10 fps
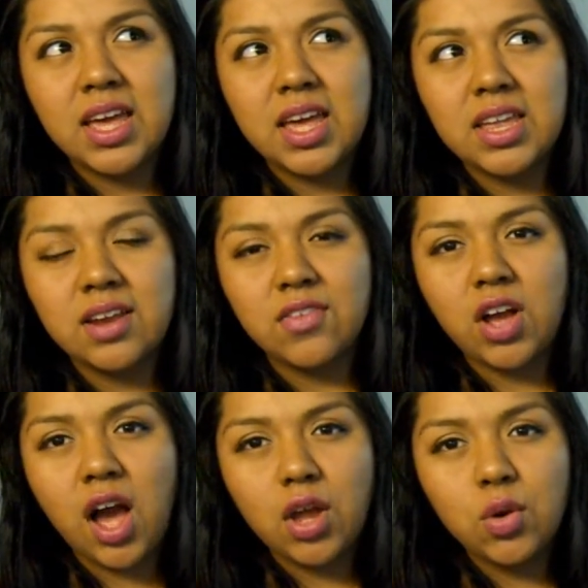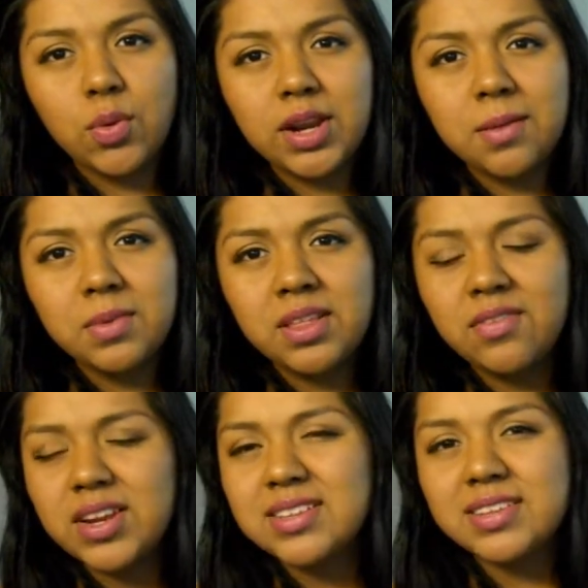and avocado one, I believe
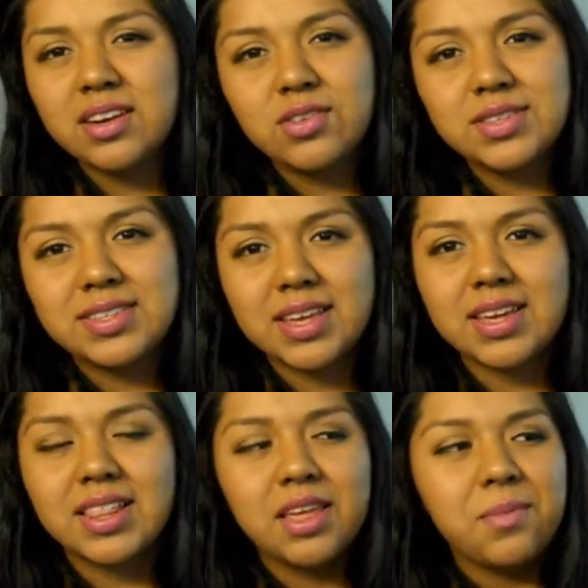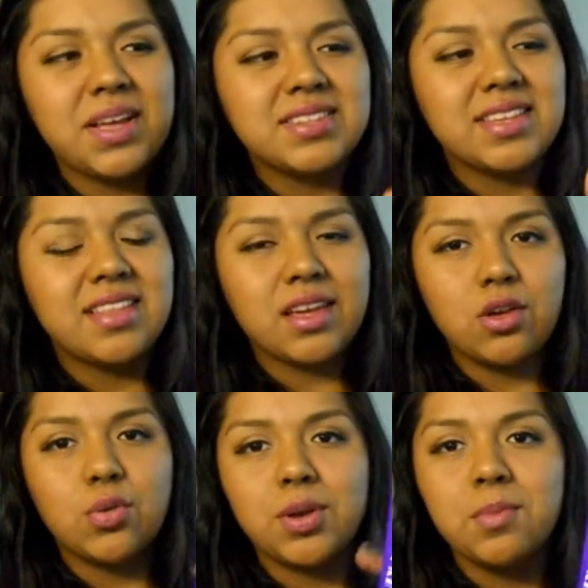it is. I don't know, it's like a clay mask in like a
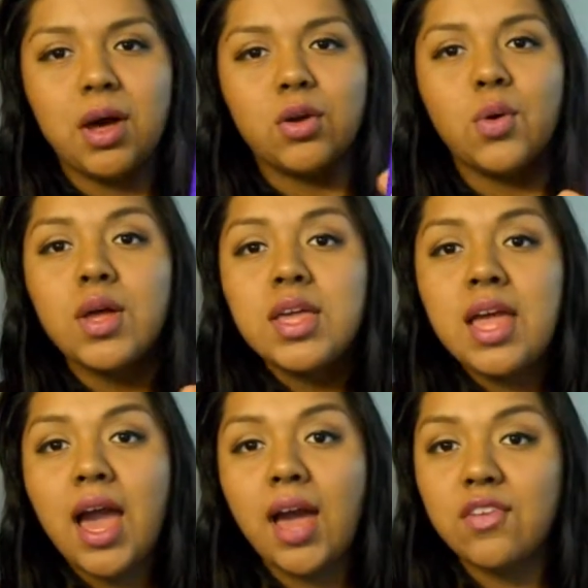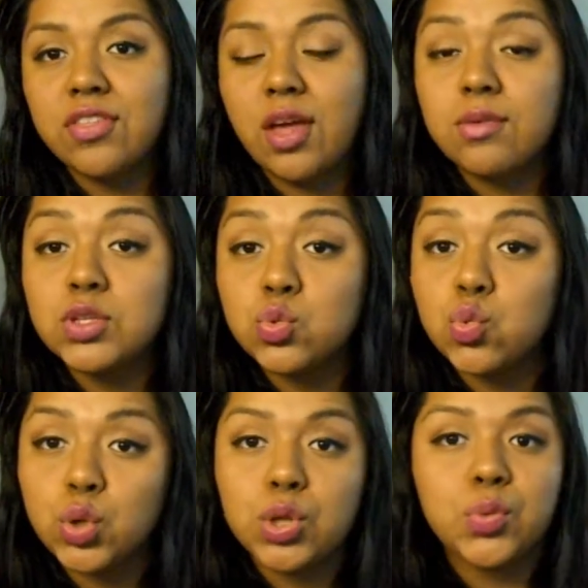green bottle. I've heard that one's
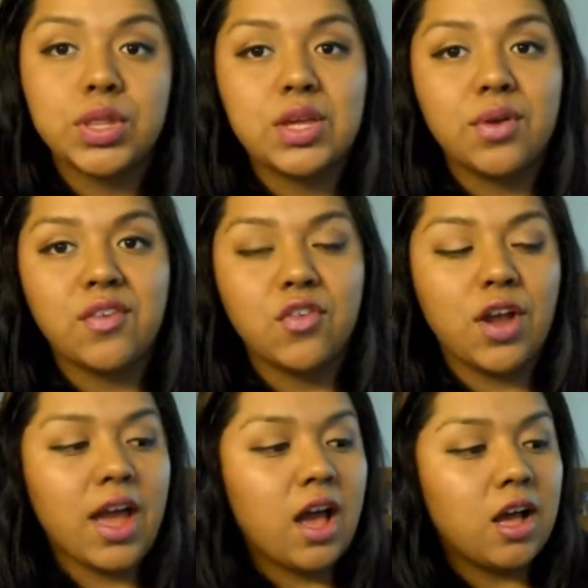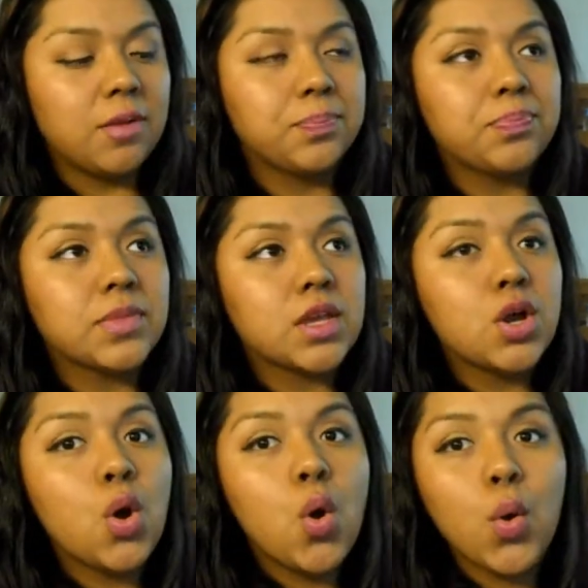really great for
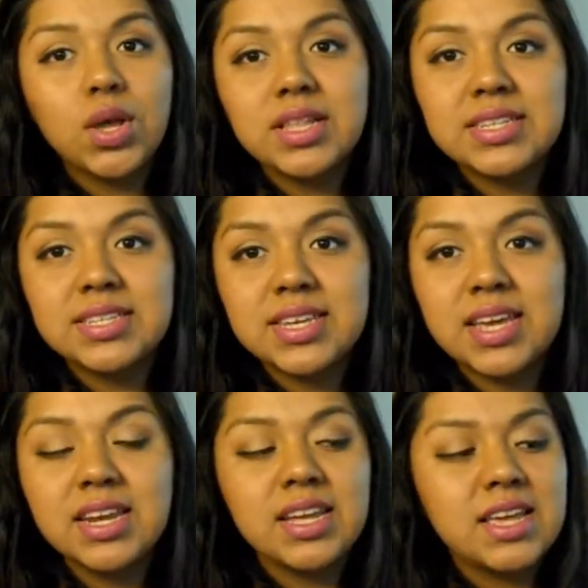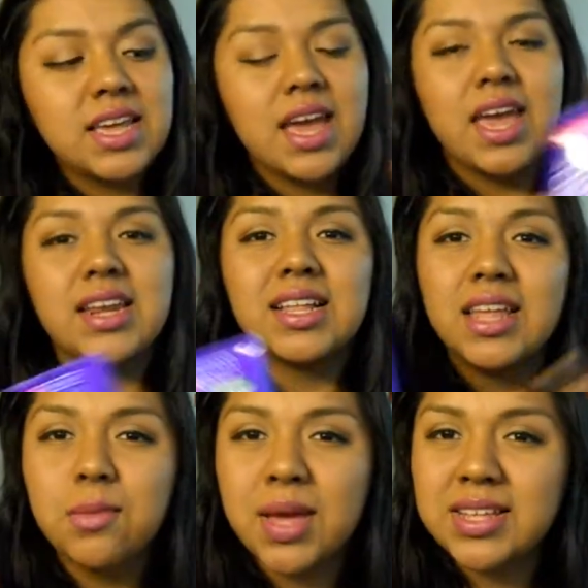oily skin. And
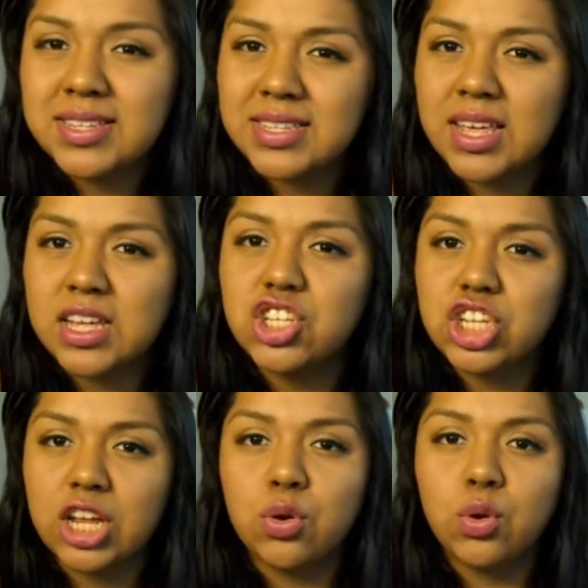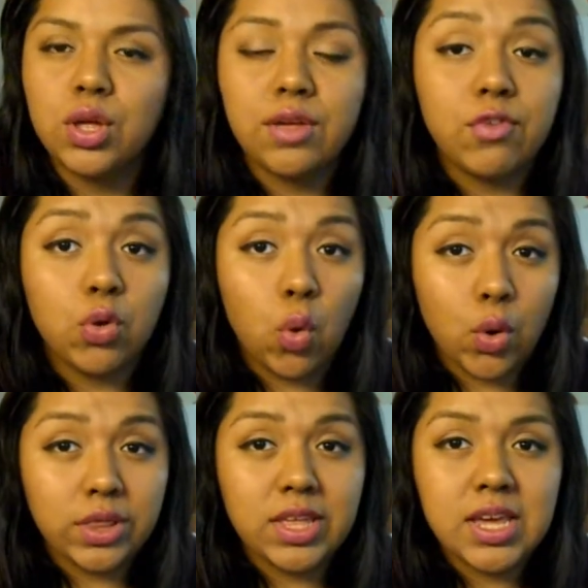clay masks in general, if you're
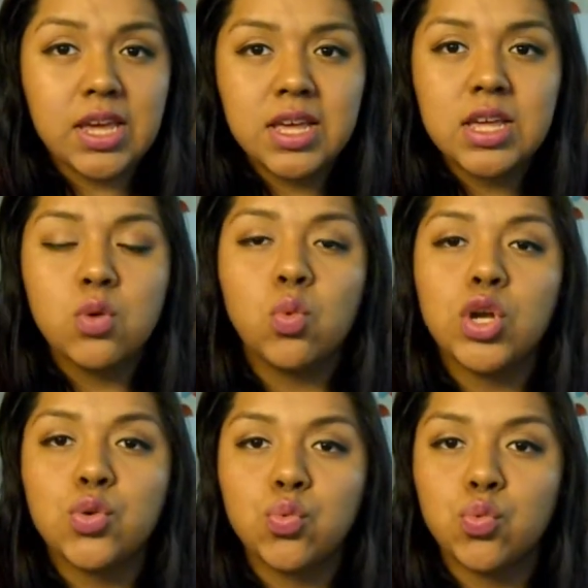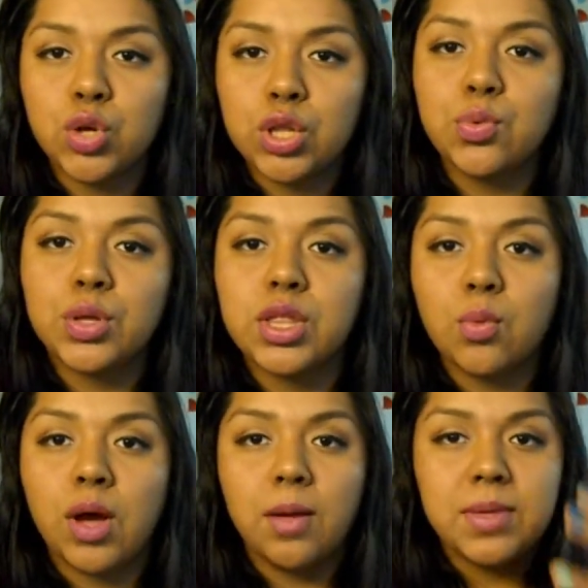oily, work really
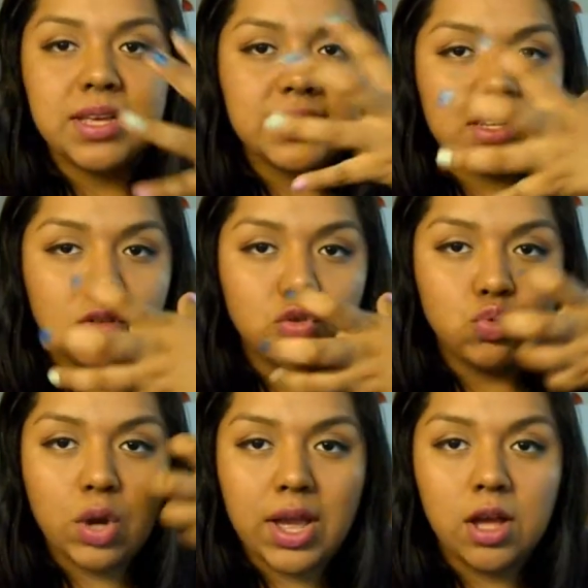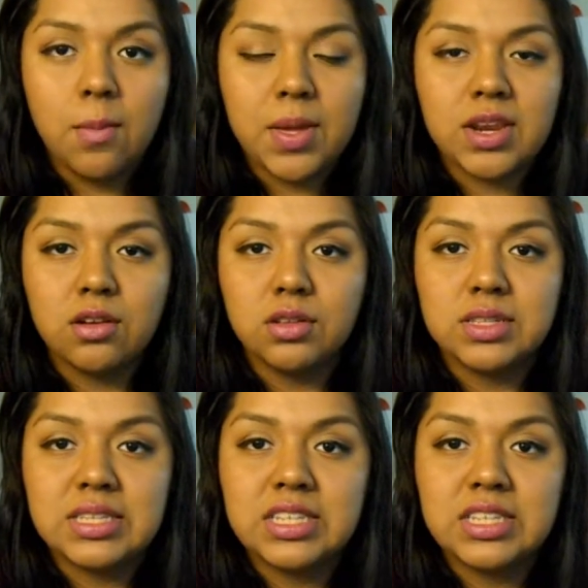well because it'll dry up and it'll